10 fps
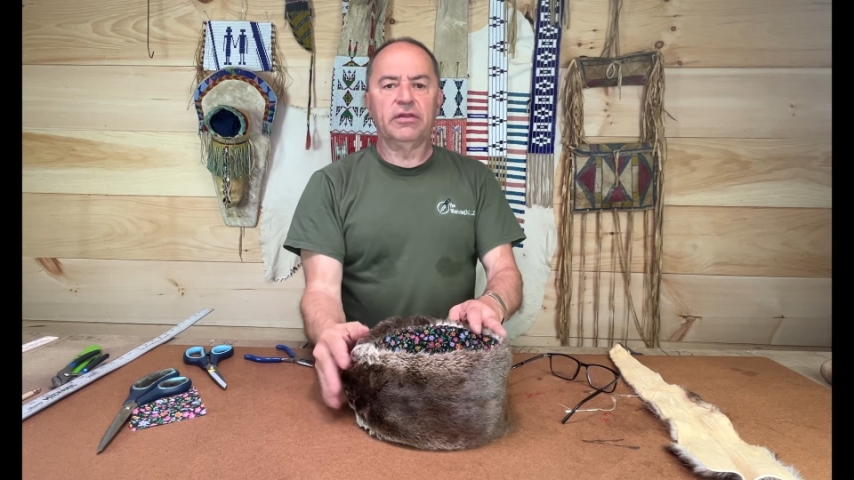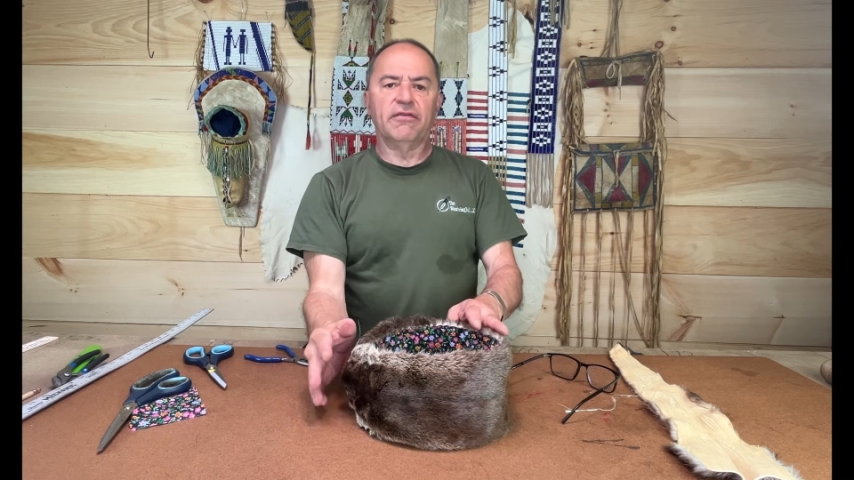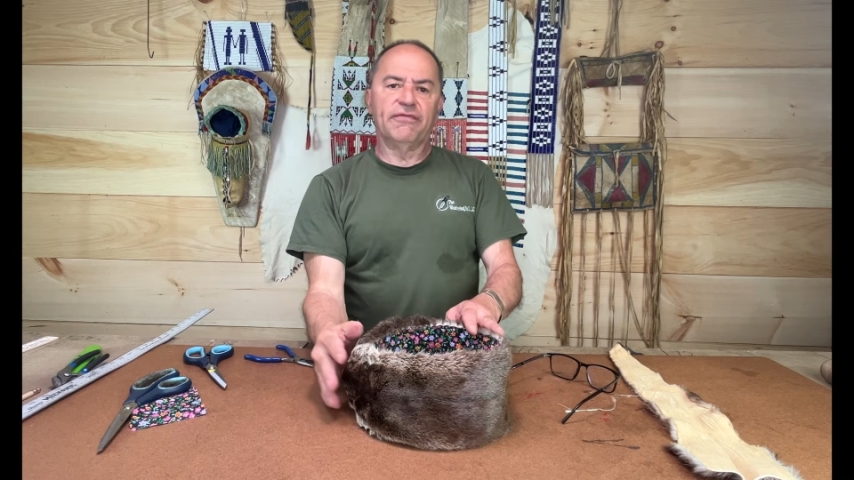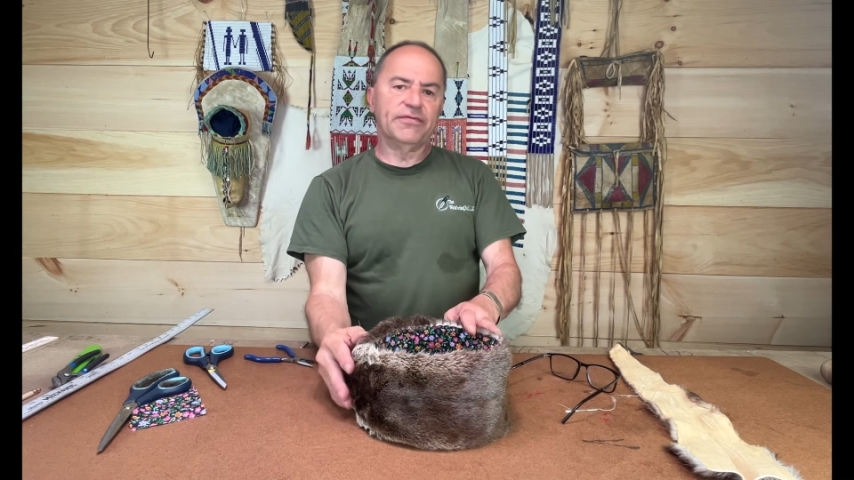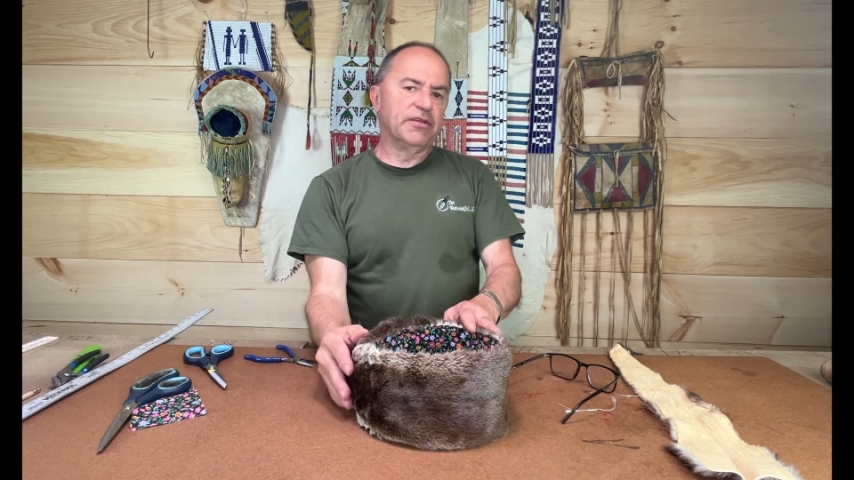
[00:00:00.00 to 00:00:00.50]

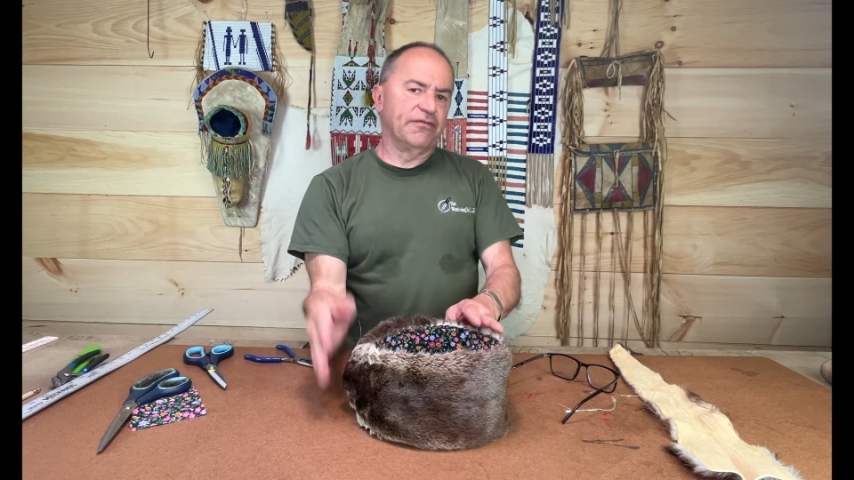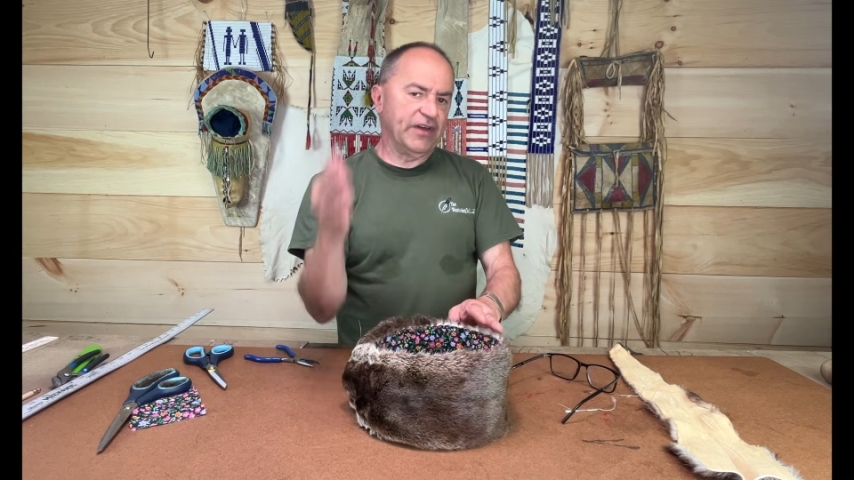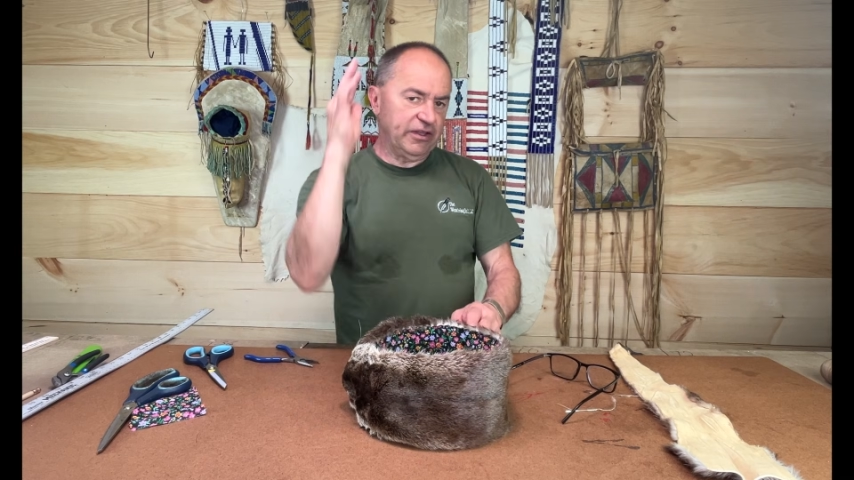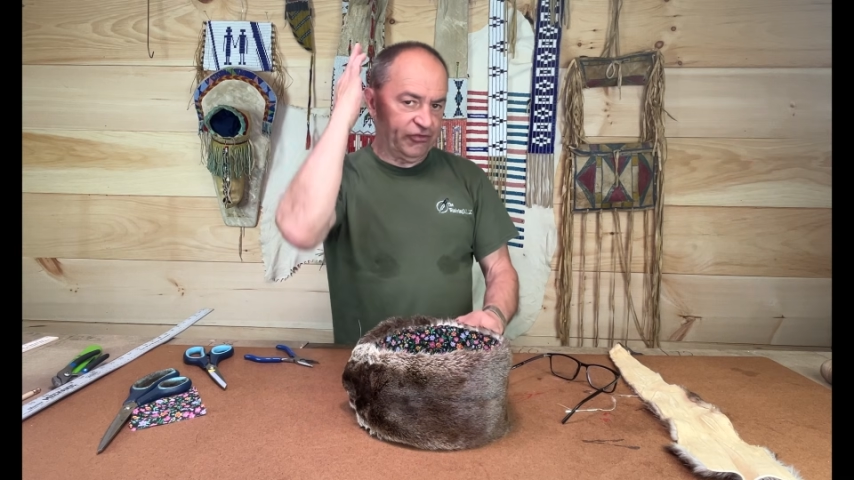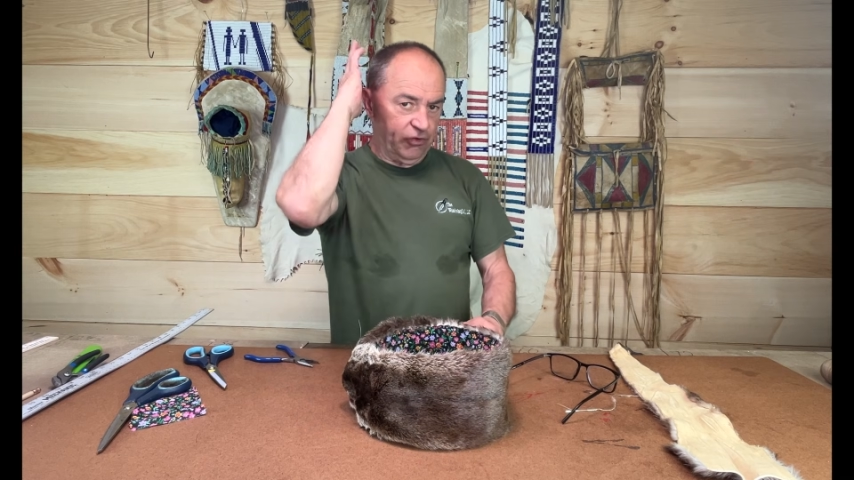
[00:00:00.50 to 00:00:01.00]
the face